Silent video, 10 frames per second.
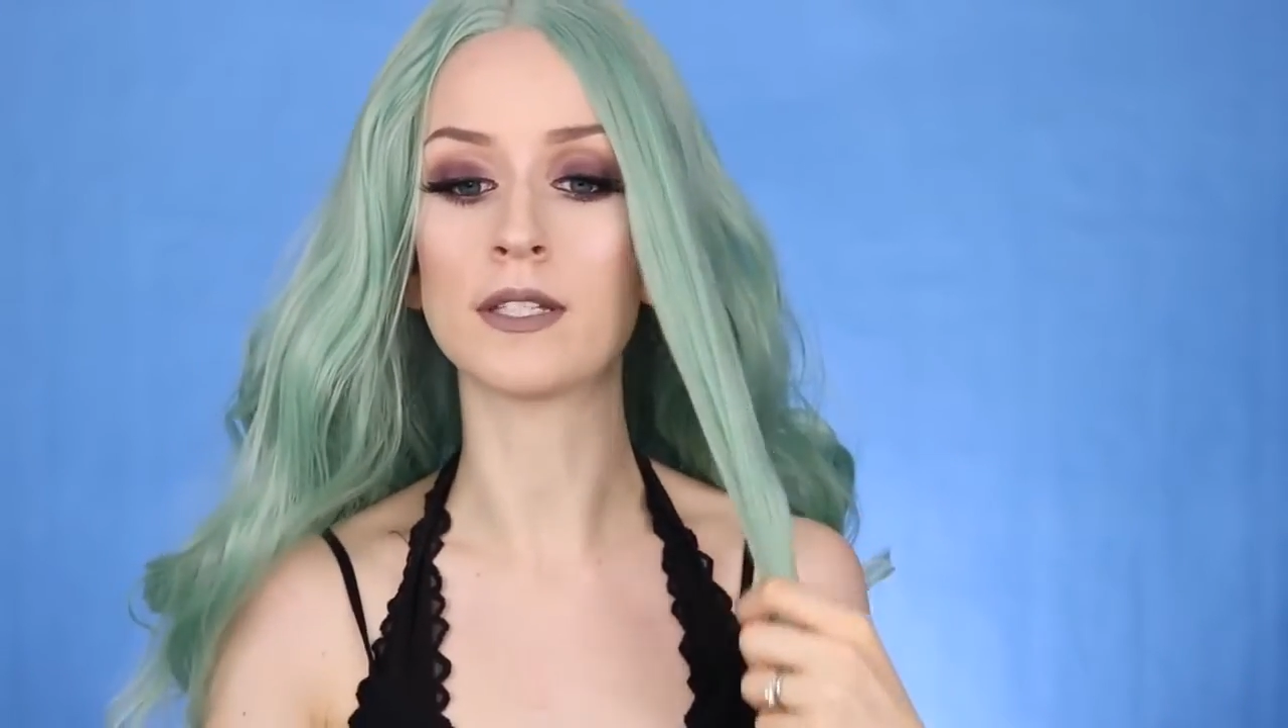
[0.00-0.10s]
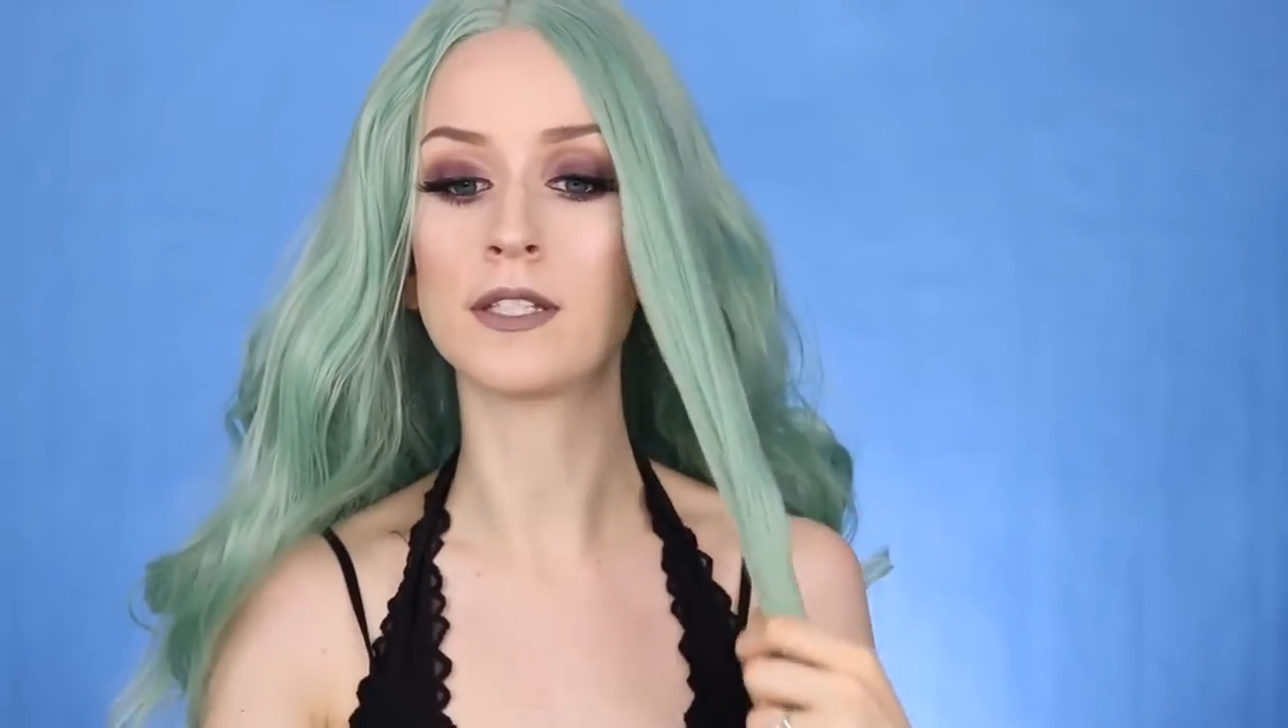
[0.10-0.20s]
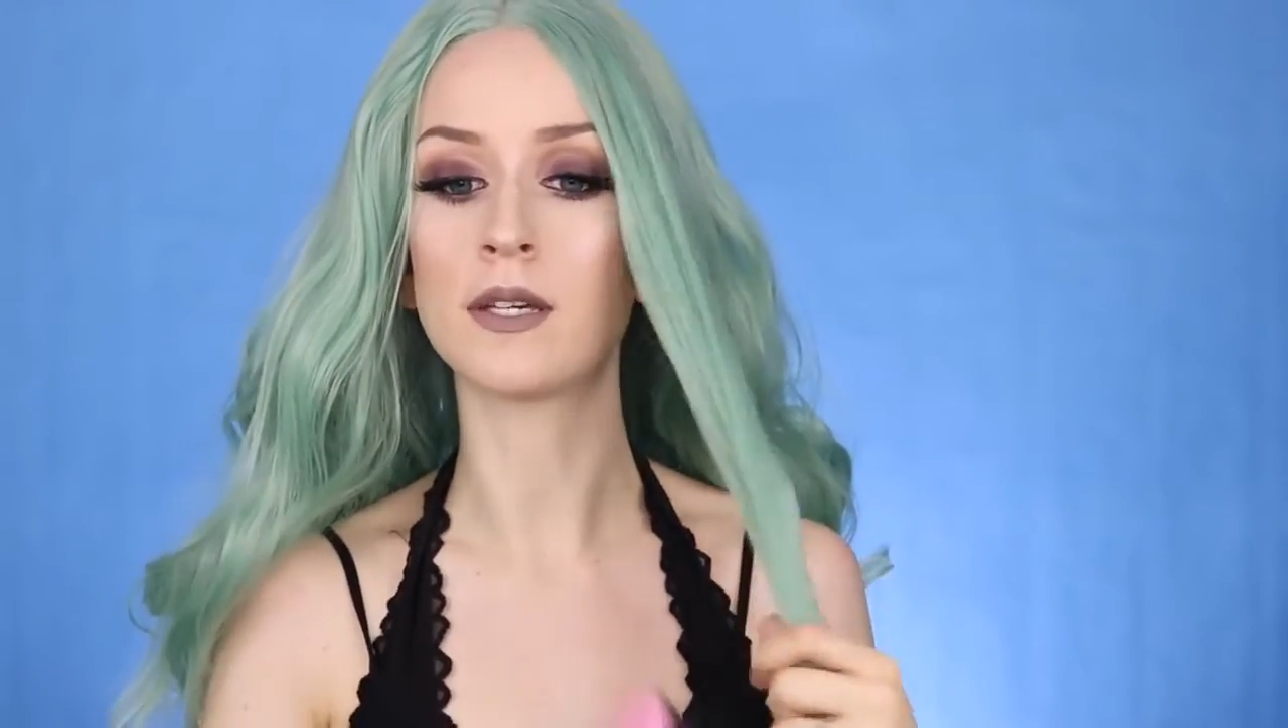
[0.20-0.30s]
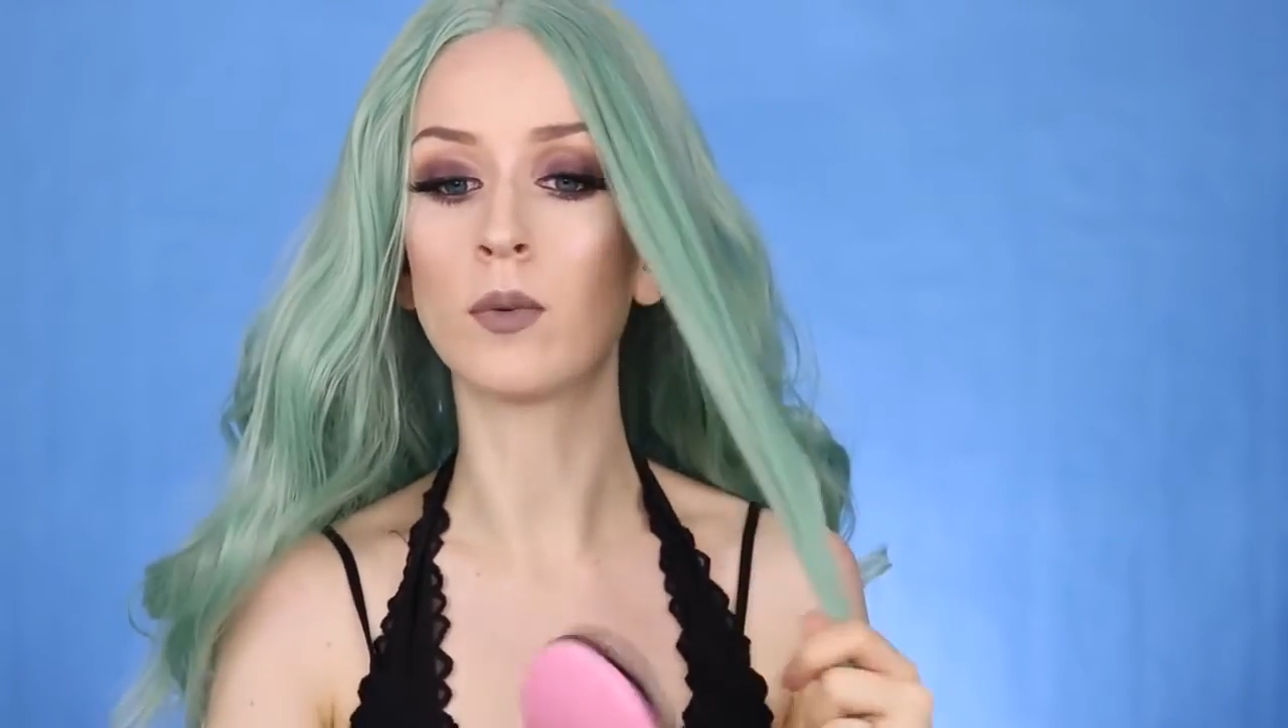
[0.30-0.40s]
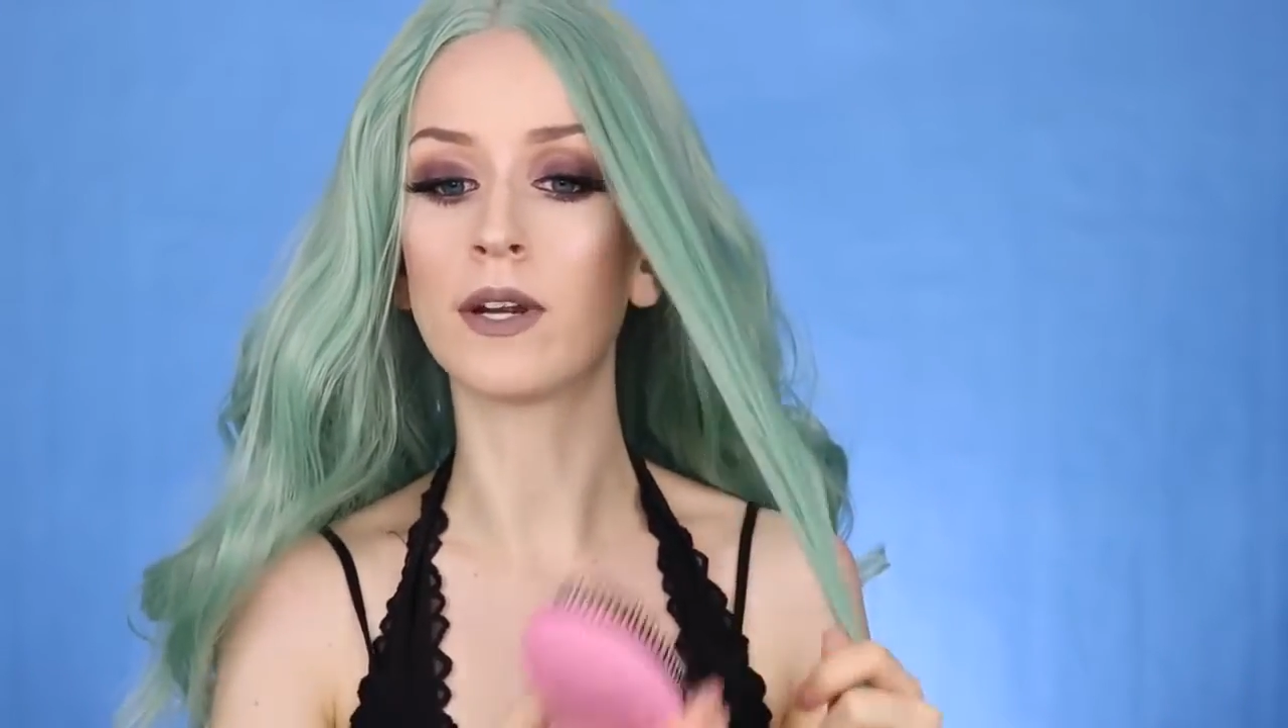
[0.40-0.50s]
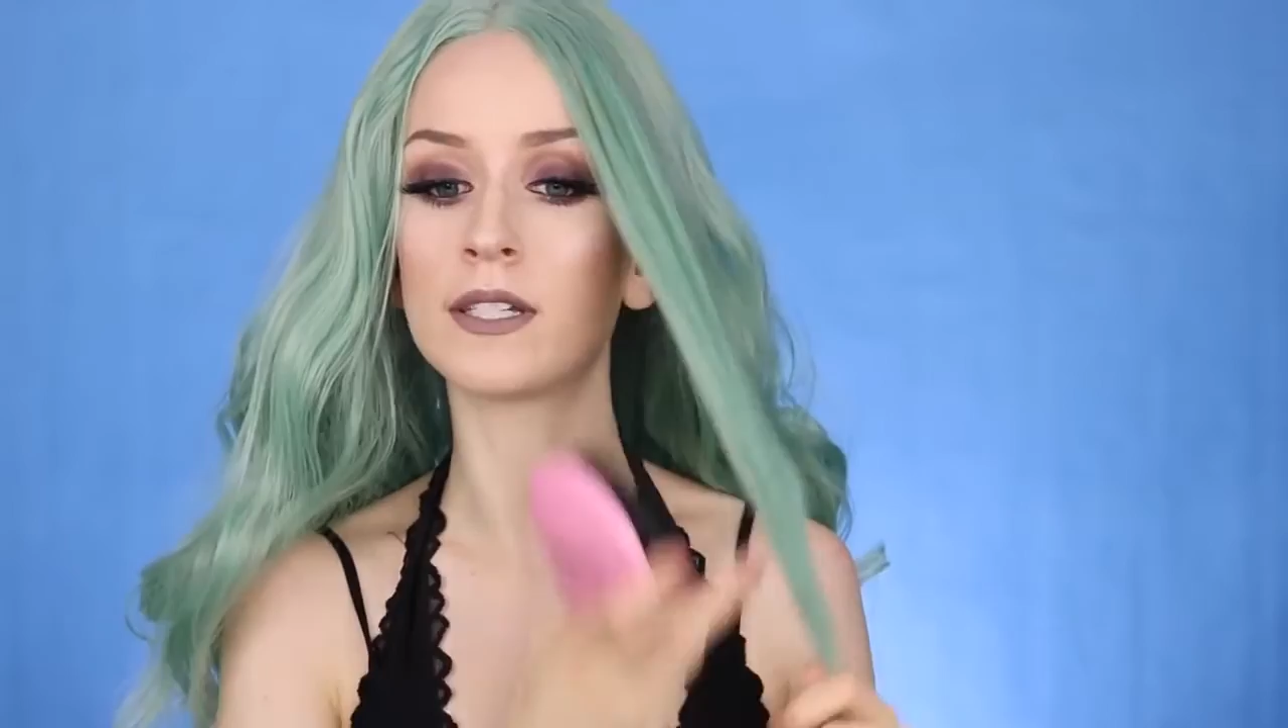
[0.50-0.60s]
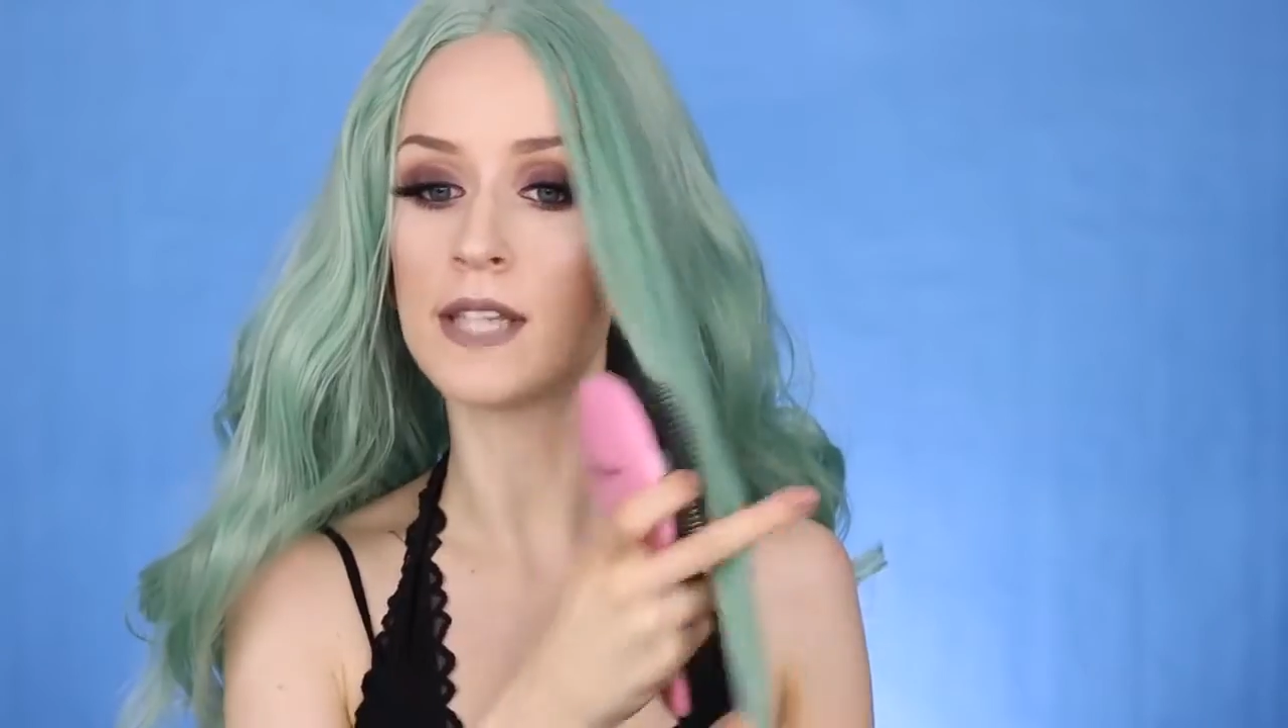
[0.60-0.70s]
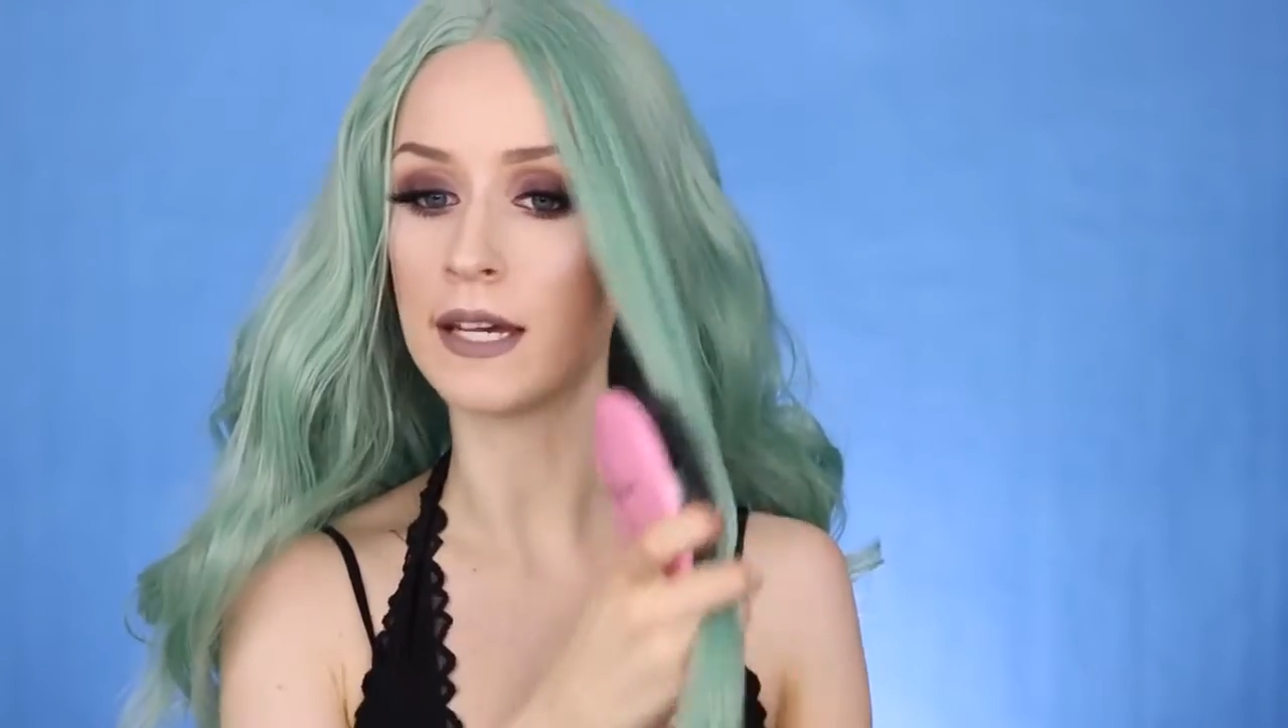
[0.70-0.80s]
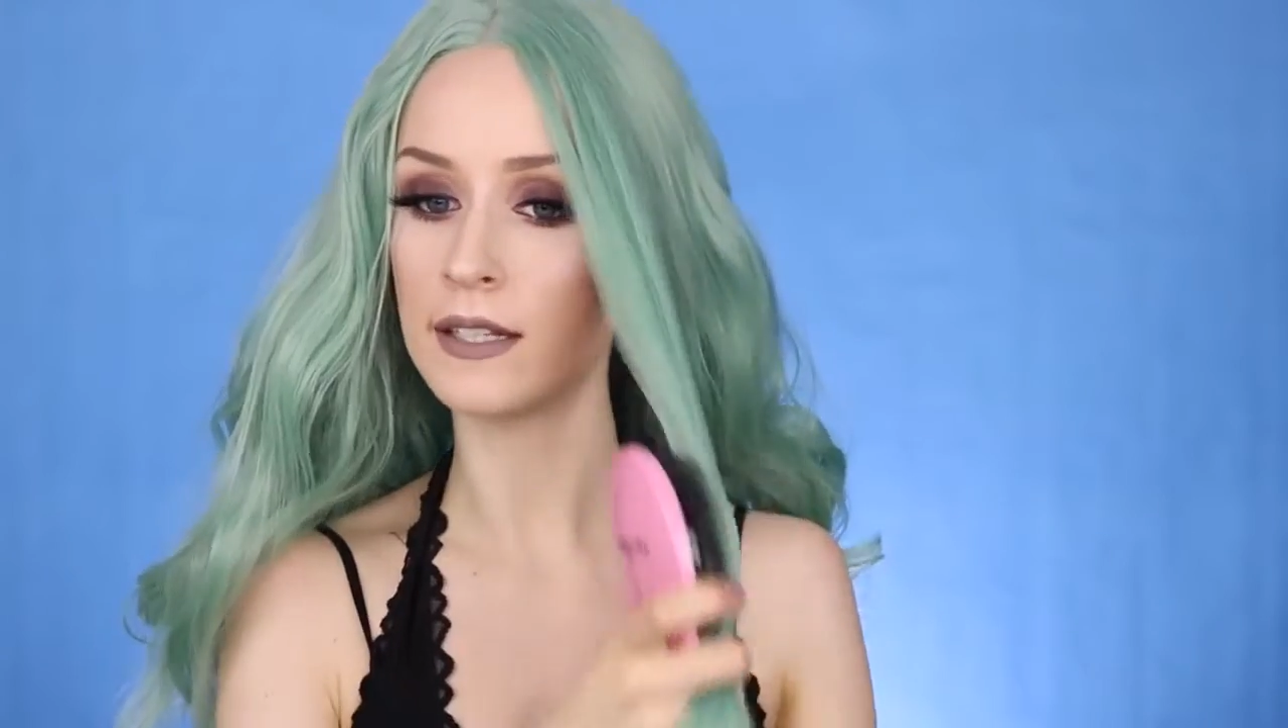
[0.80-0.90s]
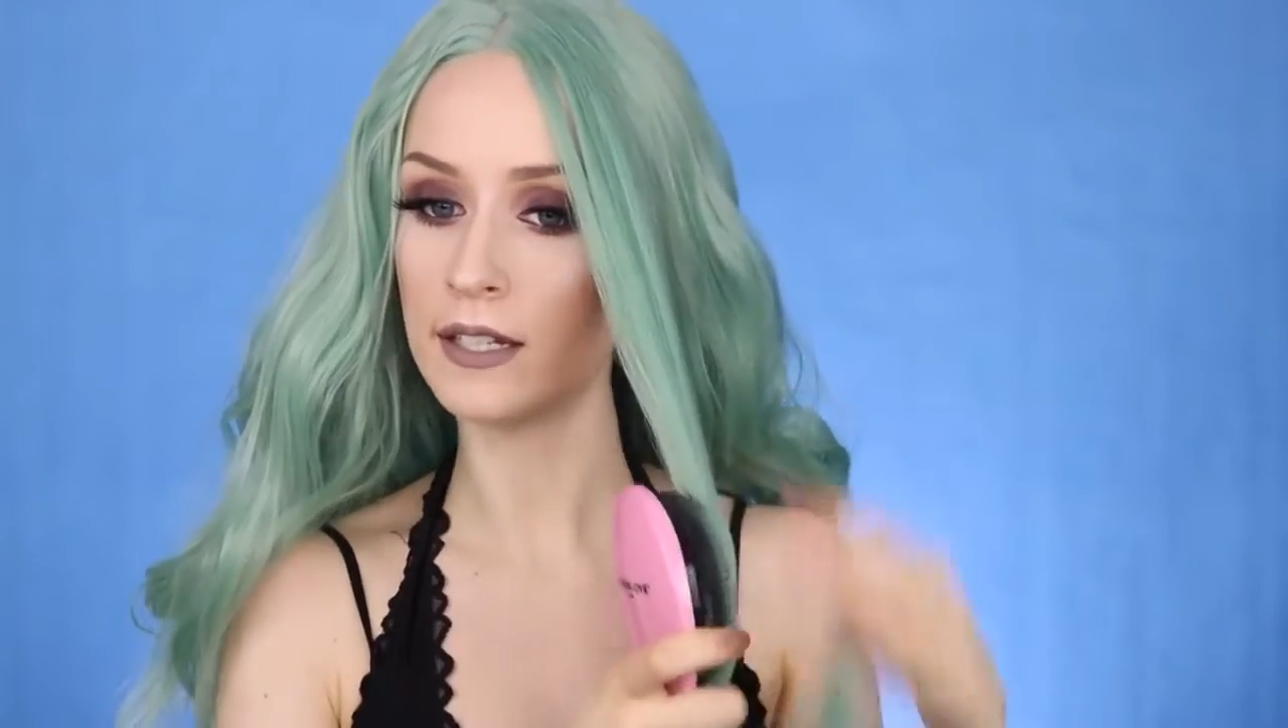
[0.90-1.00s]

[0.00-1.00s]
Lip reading: can see where exactly